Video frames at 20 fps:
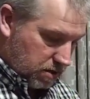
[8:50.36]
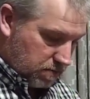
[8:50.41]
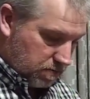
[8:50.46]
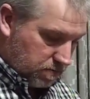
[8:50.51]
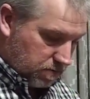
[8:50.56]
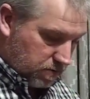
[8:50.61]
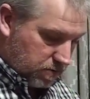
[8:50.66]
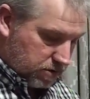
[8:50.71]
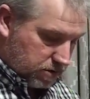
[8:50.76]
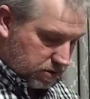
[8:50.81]

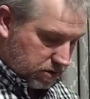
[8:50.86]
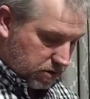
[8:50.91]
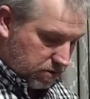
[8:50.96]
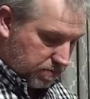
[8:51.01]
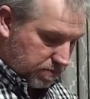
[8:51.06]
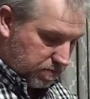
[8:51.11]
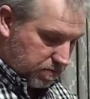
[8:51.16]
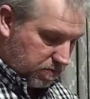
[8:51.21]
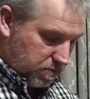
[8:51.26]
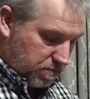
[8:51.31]
We're just
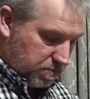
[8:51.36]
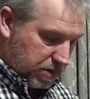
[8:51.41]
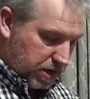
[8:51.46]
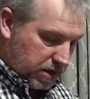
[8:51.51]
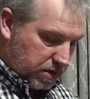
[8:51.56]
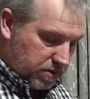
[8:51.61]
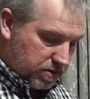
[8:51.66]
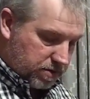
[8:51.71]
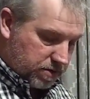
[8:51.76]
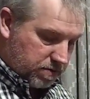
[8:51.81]
hoping we're
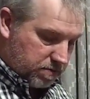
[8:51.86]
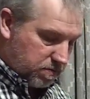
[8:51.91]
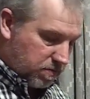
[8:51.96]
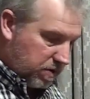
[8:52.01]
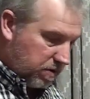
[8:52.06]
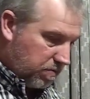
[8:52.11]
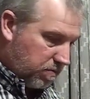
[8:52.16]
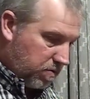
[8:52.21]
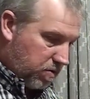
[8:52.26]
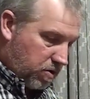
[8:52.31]
better than we
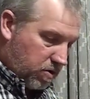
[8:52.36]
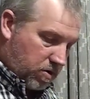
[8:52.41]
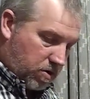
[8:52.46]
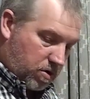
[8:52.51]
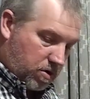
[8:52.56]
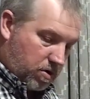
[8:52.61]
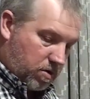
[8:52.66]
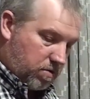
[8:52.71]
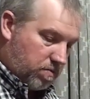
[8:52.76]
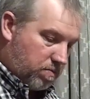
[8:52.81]

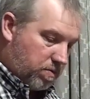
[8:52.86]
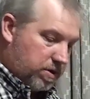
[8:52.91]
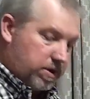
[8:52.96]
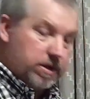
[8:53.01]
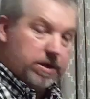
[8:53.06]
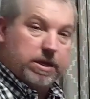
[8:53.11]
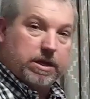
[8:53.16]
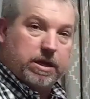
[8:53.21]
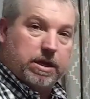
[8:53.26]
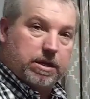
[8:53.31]
were
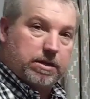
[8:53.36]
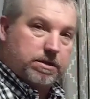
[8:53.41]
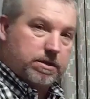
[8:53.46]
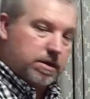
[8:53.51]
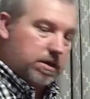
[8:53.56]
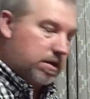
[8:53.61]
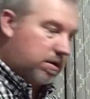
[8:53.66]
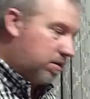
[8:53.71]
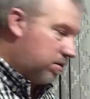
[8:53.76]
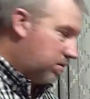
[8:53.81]
with DSL.